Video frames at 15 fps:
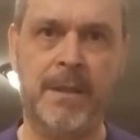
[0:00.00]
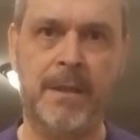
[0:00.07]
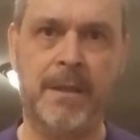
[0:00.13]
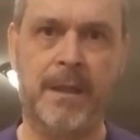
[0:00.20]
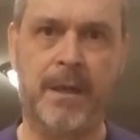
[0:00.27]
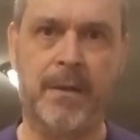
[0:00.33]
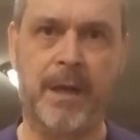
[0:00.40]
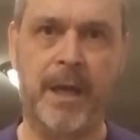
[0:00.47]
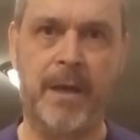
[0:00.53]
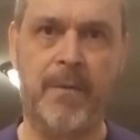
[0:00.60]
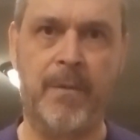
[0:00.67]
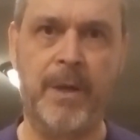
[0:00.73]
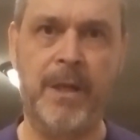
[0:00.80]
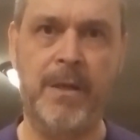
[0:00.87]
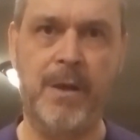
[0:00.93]
all right?
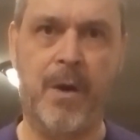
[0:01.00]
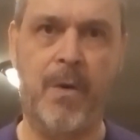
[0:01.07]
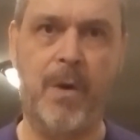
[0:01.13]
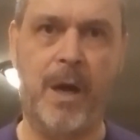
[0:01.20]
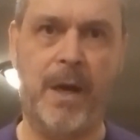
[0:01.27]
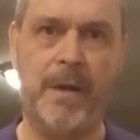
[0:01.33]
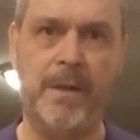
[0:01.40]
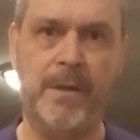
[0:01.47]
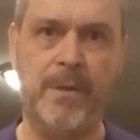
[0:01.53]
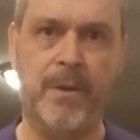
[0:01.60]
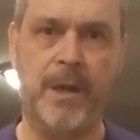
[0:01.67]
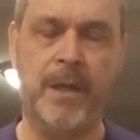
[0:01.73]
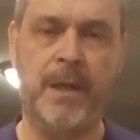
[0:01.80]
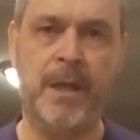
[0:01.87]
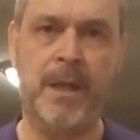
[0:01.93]
We know how to do
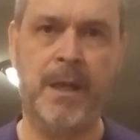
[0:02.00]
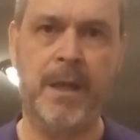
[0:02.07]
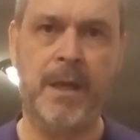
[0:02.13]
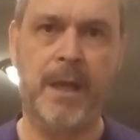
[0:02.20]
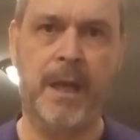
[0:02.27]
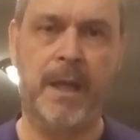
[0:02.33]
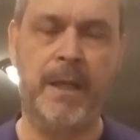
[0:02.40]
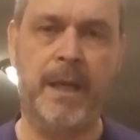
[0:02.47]
it. And